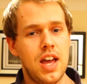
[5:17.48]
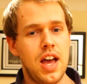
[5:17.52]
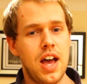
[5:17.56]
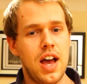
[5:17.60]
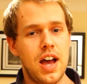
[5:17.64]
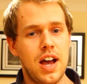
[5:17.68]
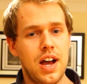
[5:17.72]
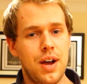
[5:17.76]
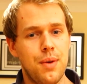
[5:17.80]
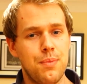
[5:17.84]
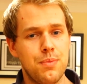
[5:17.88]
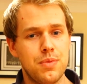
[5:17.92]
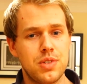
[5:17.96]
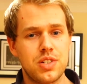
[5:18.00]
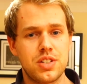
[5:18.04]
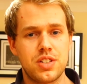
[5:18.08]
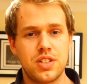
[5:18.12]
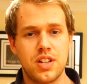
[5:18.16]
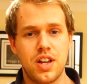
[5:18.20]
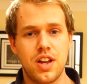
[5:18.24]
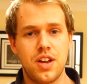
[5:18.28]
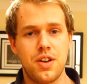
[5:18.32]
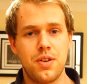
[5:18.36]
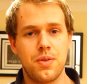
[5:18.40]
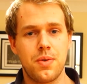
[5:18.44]

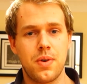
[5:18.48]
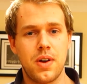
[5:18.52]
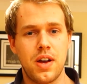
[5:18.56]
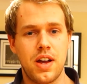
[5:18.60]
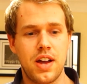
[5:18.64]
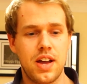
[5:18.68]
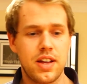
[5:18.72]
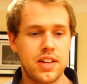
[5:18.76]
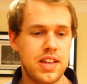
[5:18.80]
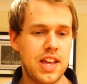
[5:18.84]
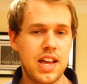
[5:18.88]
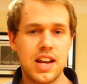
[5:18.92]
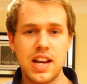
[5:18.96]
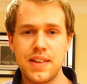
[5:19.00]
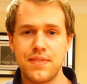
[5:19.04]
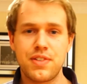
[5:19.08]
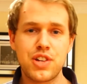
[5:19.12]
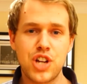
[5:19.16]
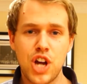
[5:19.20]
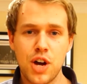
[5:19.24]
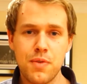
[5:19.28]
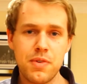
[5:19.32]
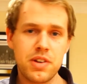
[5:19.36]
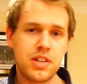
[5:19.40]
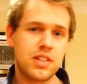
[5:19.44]
Yeah, leave a
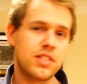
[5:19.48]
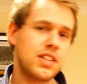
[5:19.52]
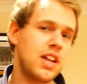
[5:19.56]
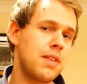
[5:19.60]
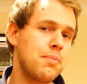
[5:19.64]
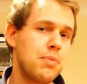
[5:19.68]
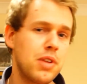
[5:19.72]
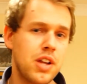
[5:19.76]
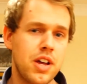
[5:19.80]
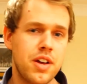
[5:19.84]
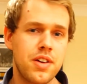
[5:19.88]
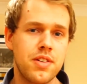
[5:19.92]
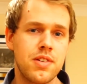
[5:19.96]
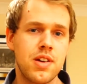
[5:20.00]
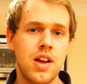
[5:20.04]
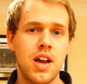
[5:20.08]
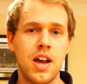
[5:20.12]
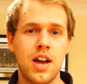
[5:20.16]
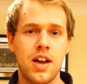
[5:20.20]
comment down below.